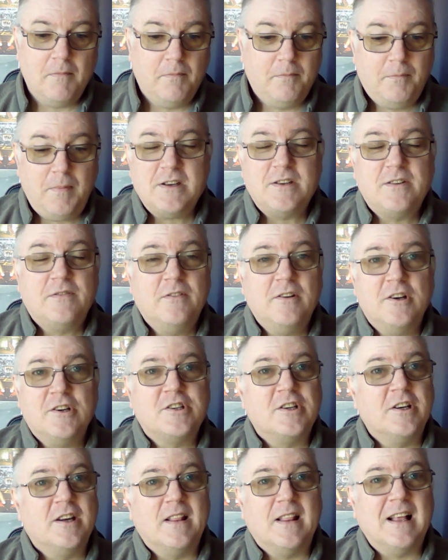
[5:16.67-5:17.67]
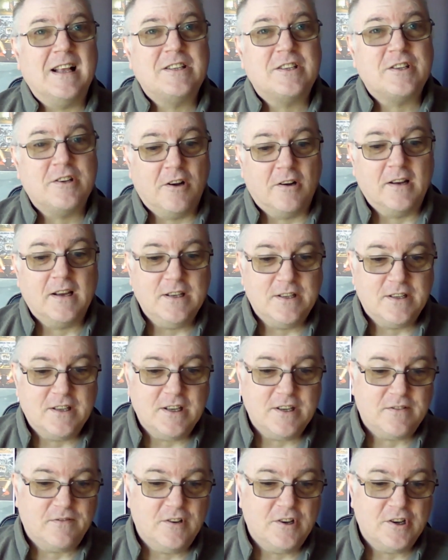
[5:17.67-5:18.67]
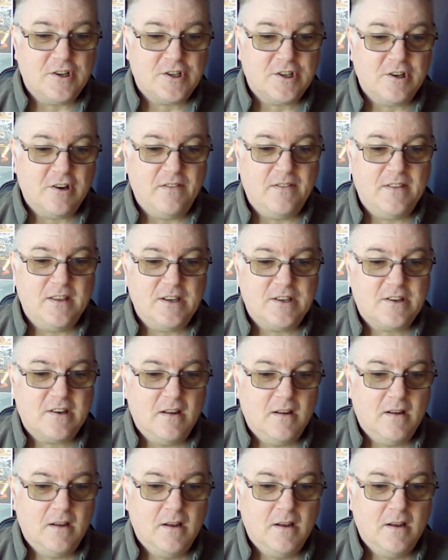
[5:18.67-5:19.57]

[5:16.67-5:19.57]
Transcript: Best version of that song is this version on this